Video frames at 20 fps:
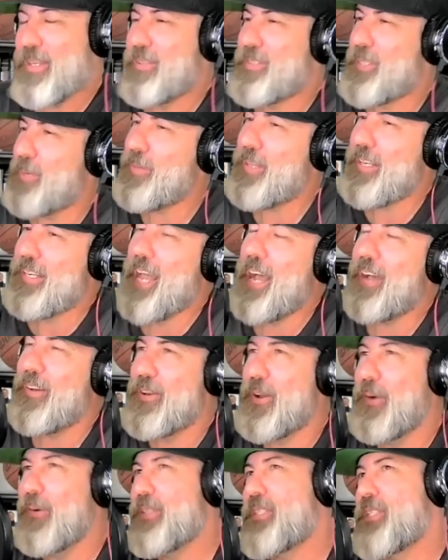some of the, not
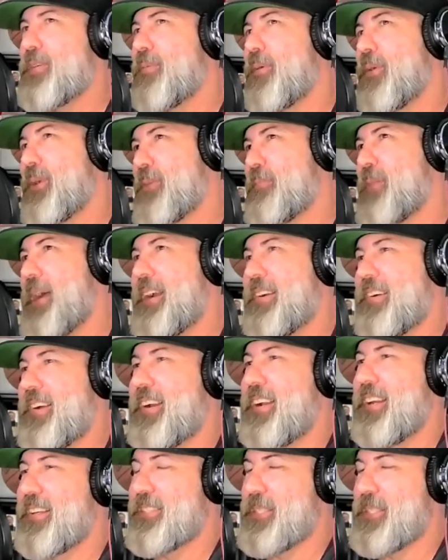knowing some more of your background now,